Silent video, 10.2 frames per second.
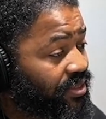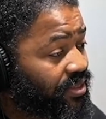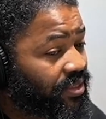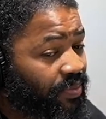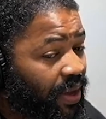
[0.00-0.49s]

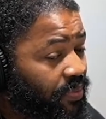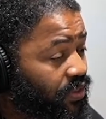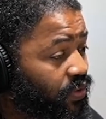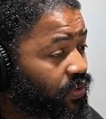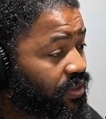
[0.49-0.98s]
see some
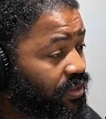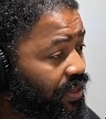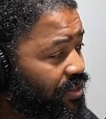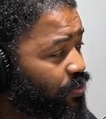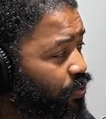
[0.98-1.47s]
opportunities. Like
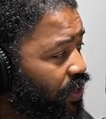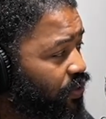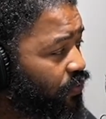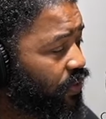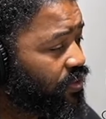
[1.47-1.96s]
it's a brand new
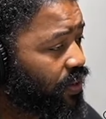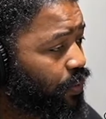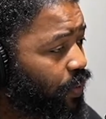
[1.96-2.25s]
refrigerator.